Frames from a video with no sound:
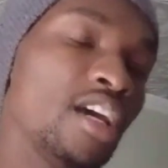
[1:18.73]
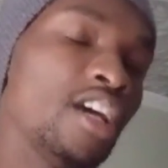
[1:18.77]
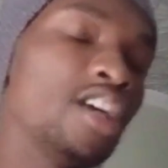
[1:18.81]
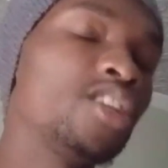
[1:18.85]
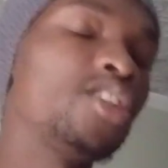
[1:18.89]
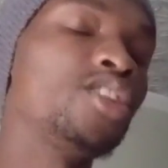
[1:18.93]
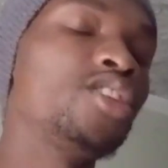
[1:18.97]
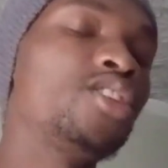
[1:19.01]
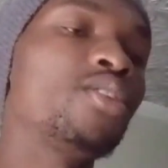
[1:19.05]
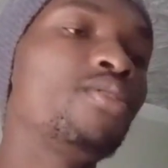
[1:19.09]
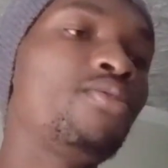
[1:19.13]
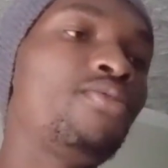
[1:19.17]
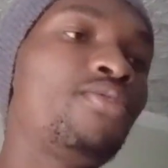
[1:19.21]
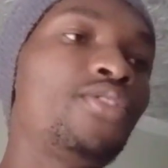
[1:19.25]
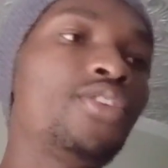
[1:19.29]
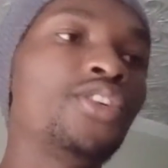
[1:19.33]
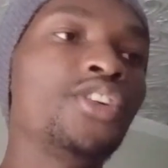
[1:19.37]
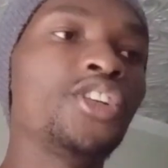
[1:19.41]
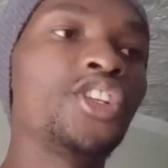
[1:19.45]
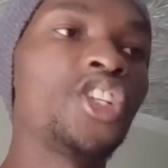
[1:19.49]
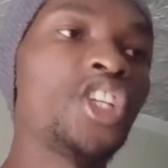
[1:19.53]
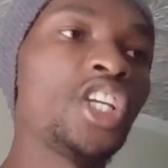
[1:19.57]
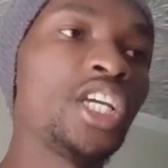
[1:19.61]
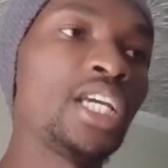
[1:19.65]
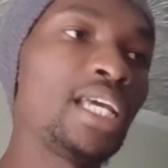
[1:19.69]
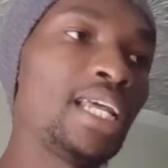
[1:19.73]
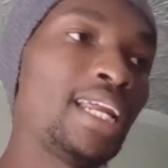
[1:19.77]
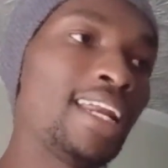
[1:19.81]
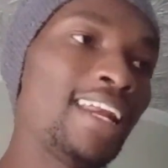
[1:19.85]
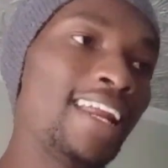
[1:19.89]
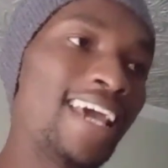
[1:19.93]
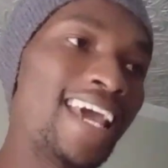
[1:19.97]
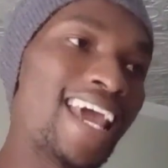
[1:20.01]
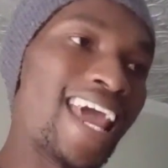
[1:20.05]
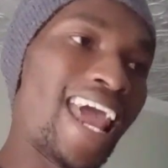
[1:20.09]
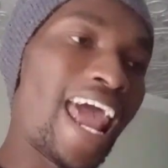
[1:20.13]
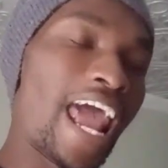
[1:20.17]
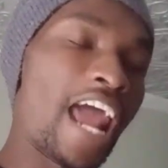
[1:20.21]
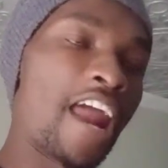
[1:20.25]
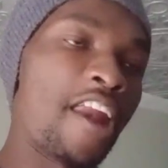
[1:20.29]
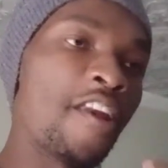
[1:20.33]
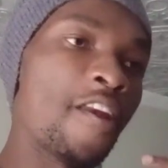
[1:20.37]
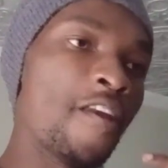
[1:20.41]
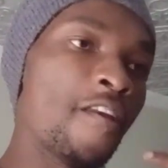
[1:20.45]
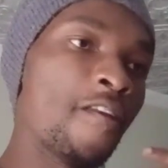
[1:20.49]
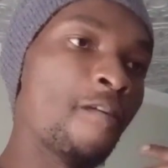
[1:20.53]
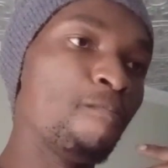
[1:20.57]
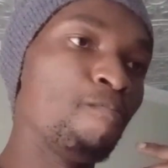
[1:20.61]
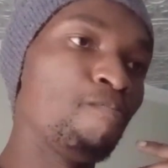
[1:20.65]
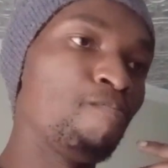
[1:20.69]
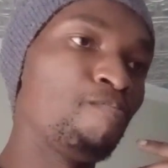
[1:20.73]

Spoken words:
she's a virgin, and